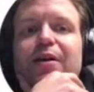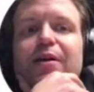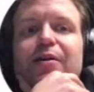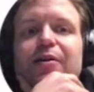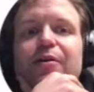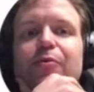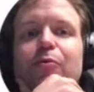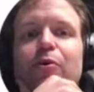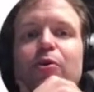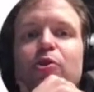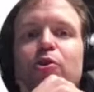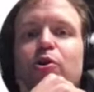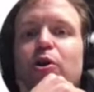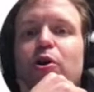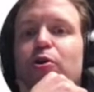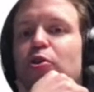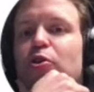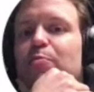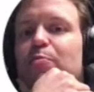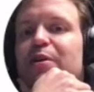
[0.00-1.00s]
which
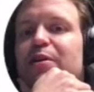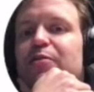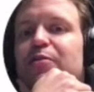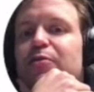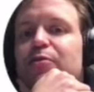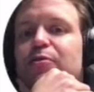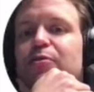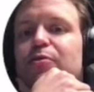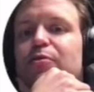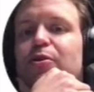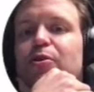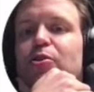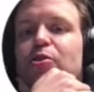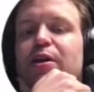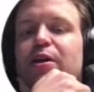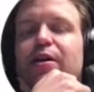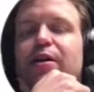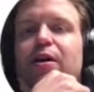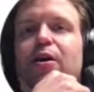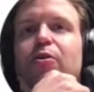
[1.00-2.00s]
causes me to just
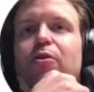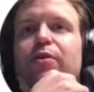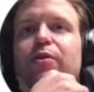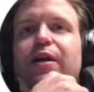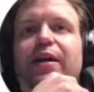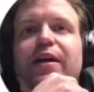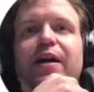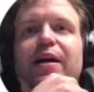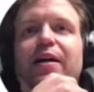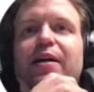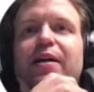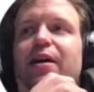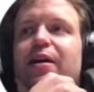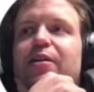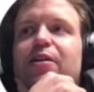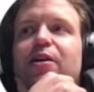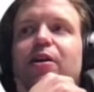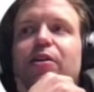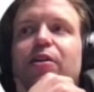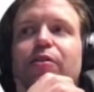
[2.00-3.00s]
say, okay, I
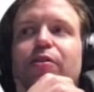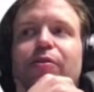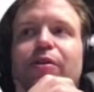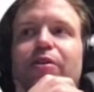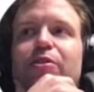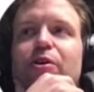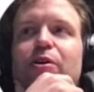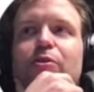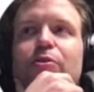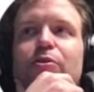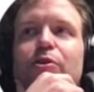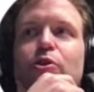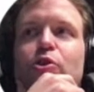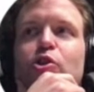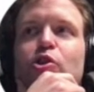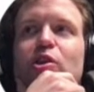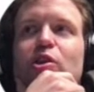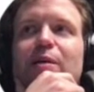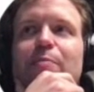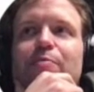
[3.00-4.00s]
can't do this. I'll
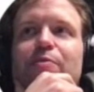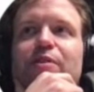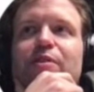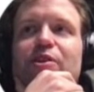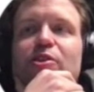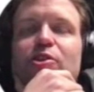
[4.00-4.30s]
just skip this,